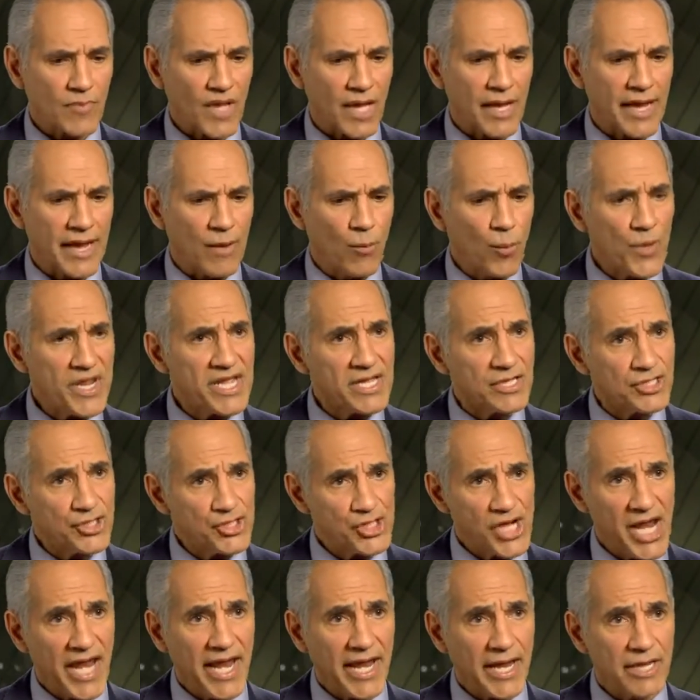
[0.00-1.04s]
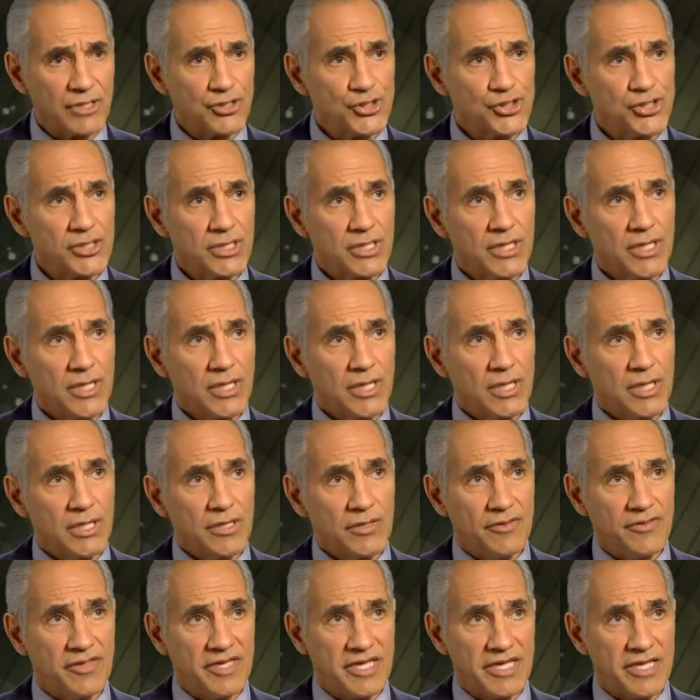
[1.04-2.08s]
And we can change
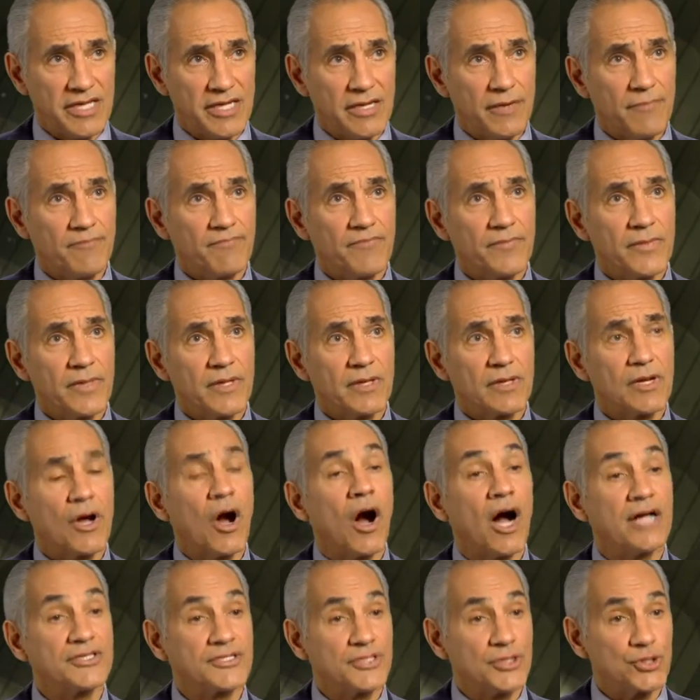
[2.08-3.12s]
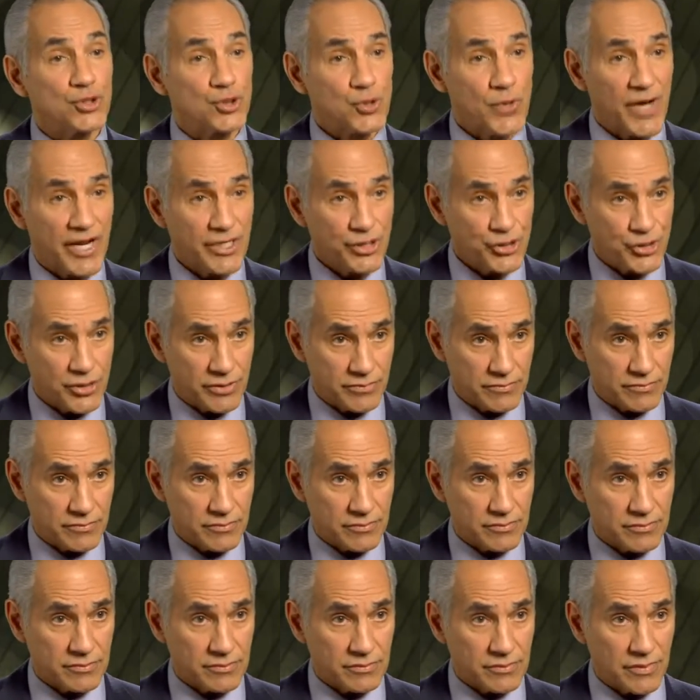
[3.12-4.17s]
the concentration
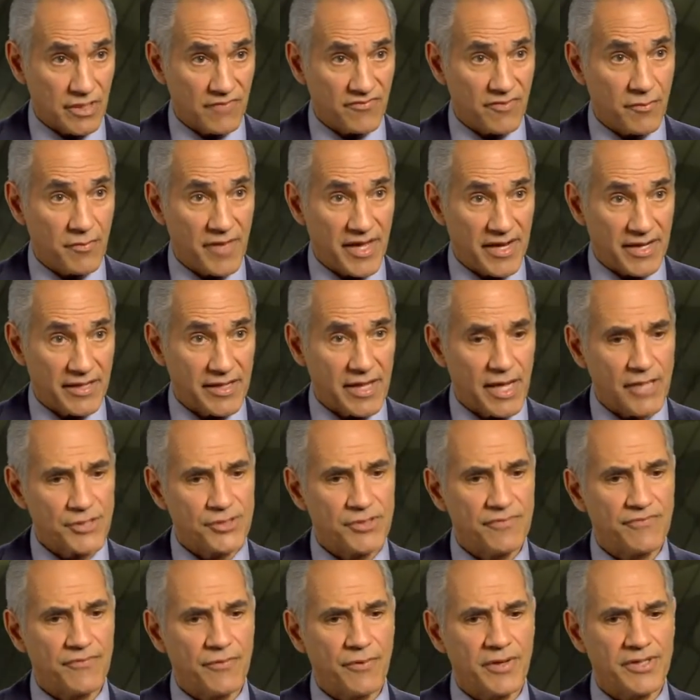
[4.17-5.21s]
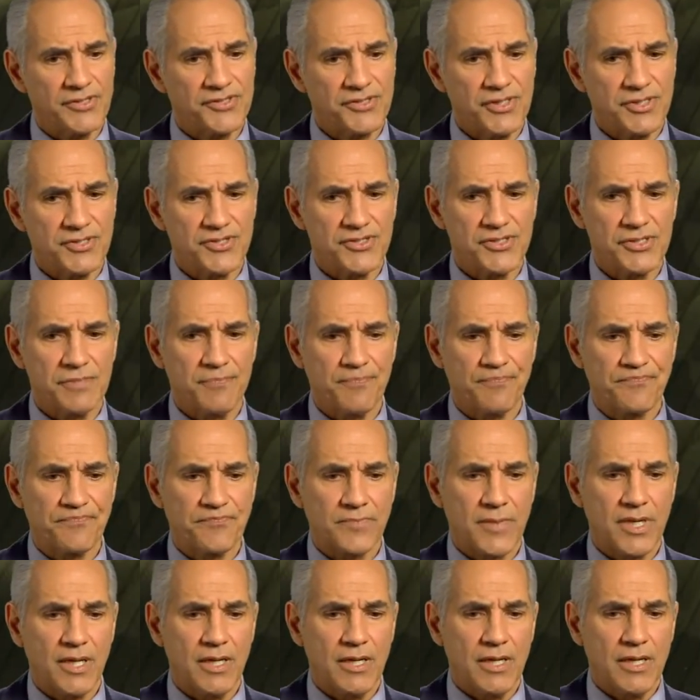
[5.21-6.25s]
of the medication. For instance,
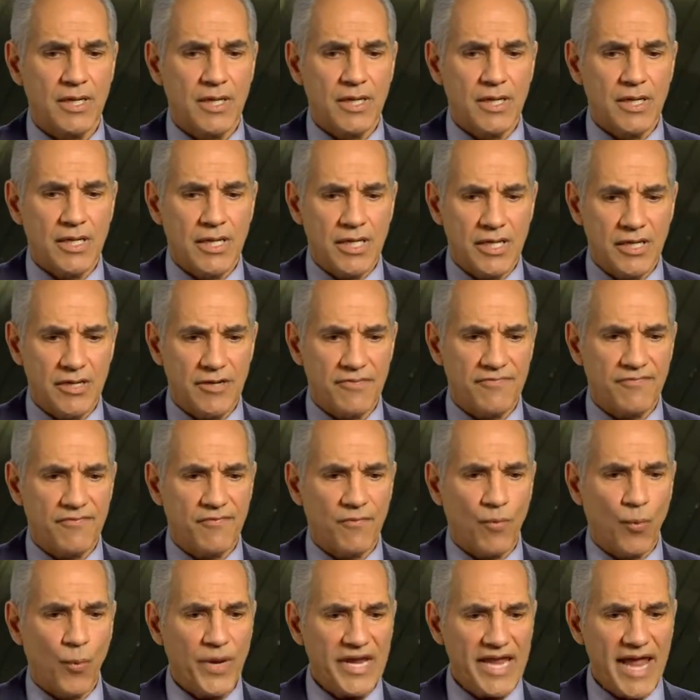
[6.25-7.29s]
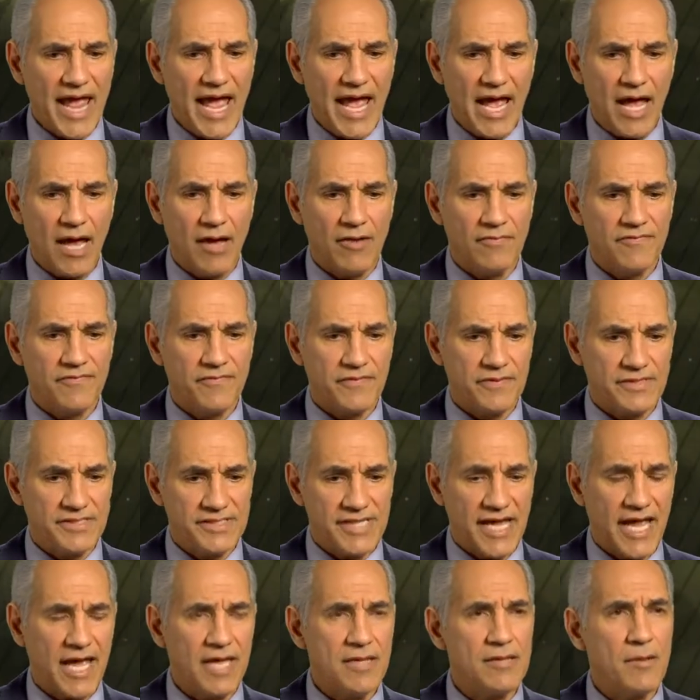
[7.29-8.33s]
if we have
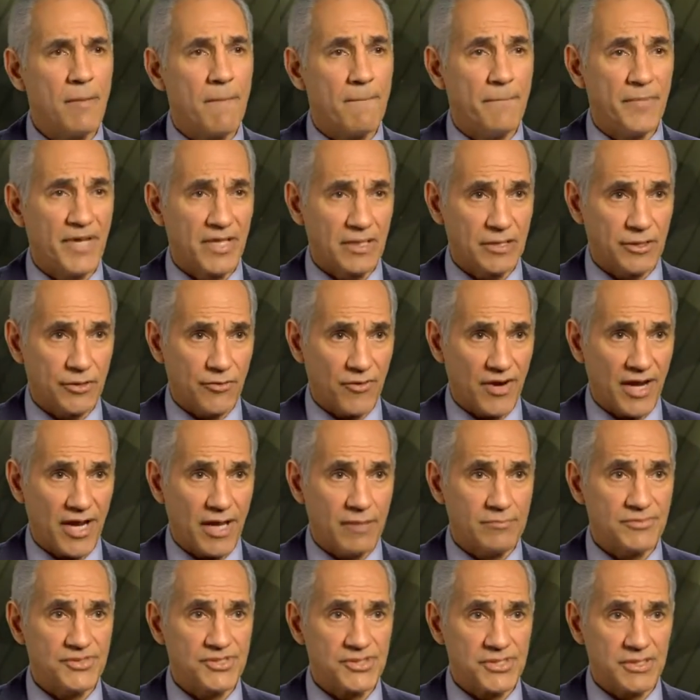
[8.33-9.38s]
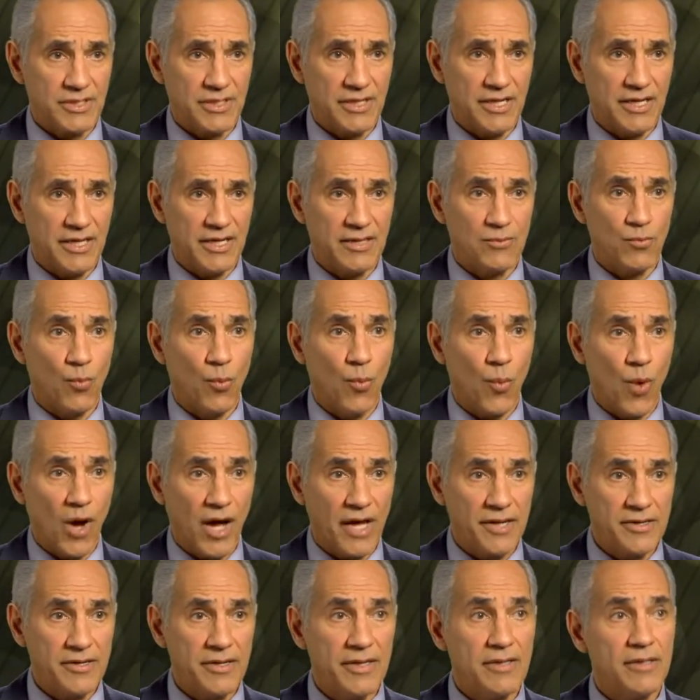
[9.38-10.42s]
10 milligrams in
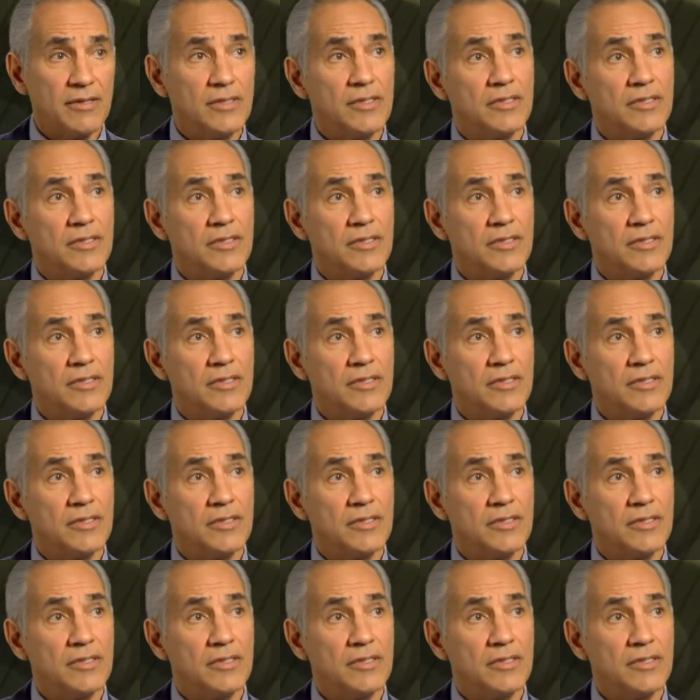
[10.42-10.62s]
1